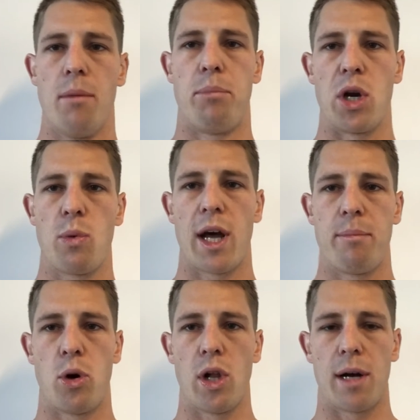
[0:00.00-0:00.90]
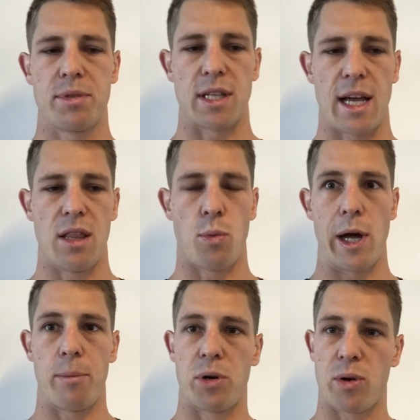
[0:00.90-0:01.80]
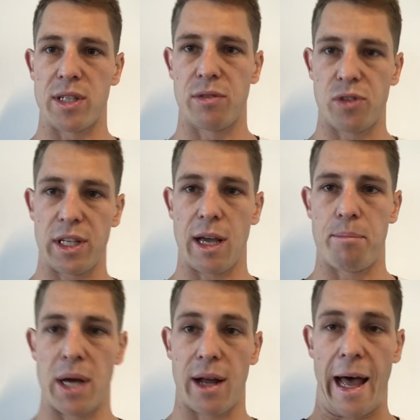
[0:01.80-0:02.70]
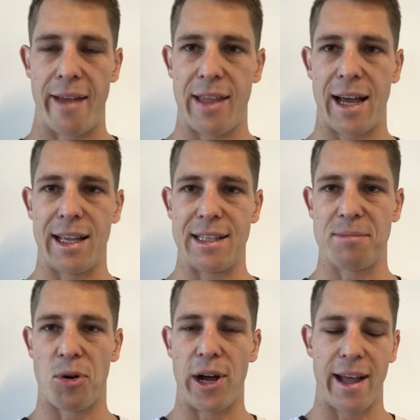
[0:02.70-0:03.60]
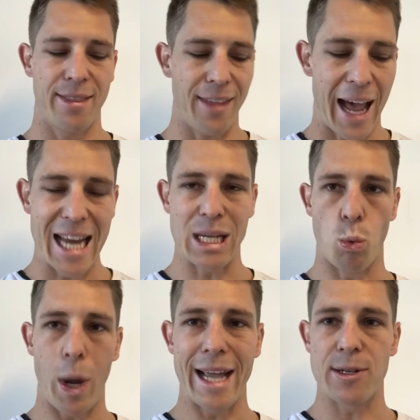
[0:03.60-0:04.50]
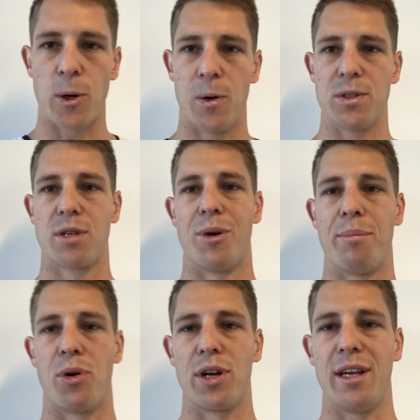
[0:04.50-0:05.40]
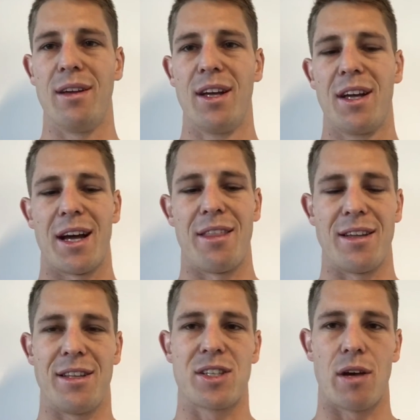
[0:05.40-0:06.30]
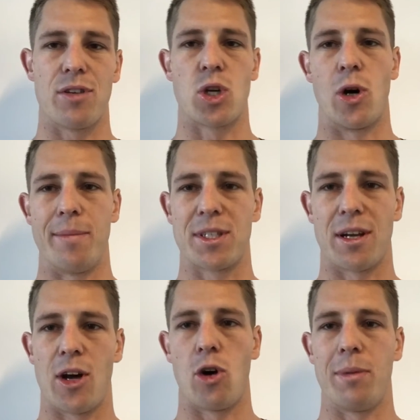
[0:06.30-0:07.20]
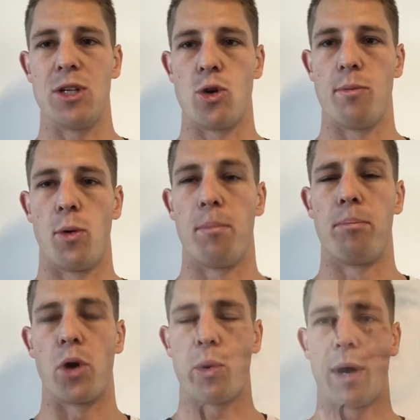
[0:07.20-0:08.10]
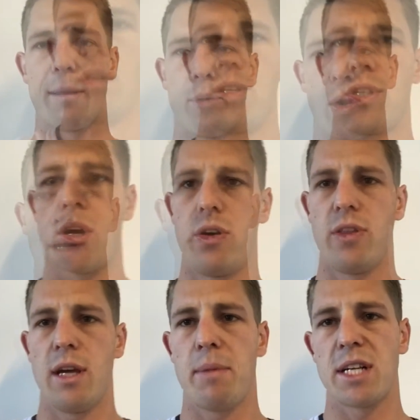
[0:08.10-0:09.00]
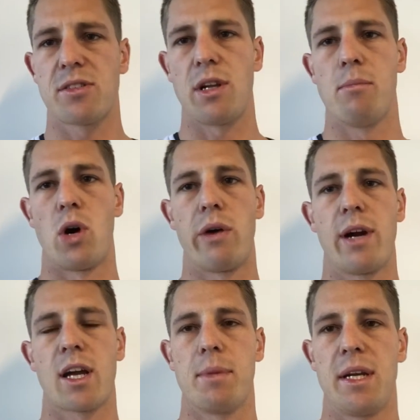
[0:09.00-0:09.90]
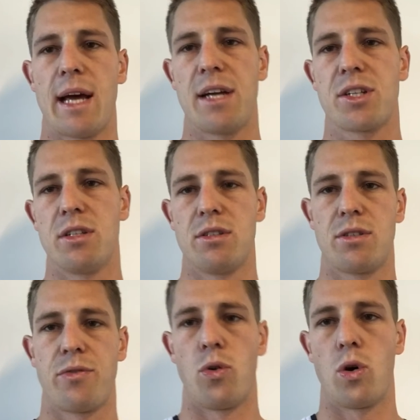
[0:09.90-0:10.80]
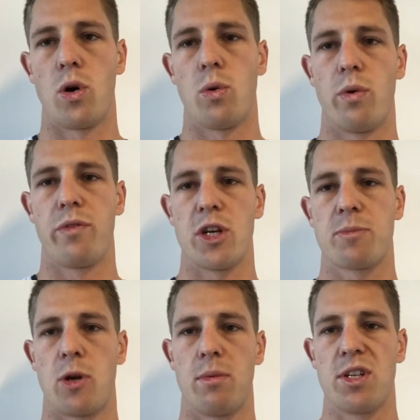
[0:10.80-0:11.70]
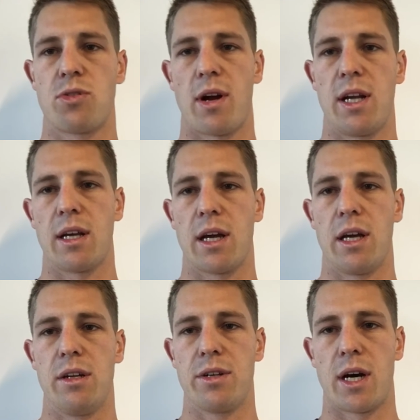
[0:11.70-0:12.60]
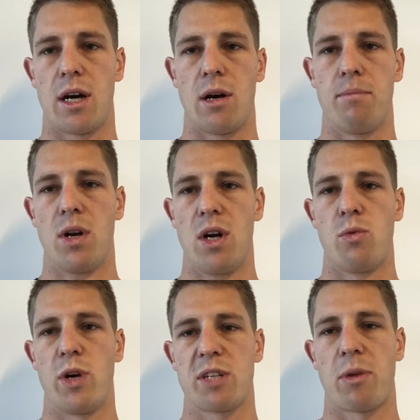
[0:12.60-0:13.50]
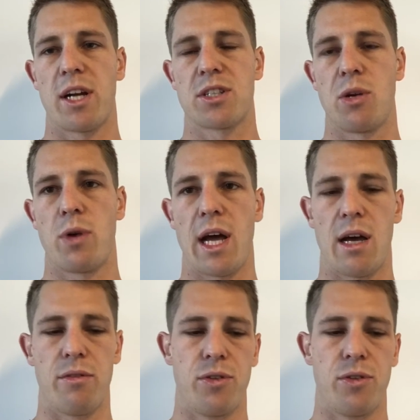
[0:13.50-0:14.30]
body weighted pull-ups, and the way I progressively get better at that is by adding weight onto my body, and then this over time is going to help me do more body weight pull-ups. So they're basically my recommendations for reverse pyramid training and rest breaks. So you want to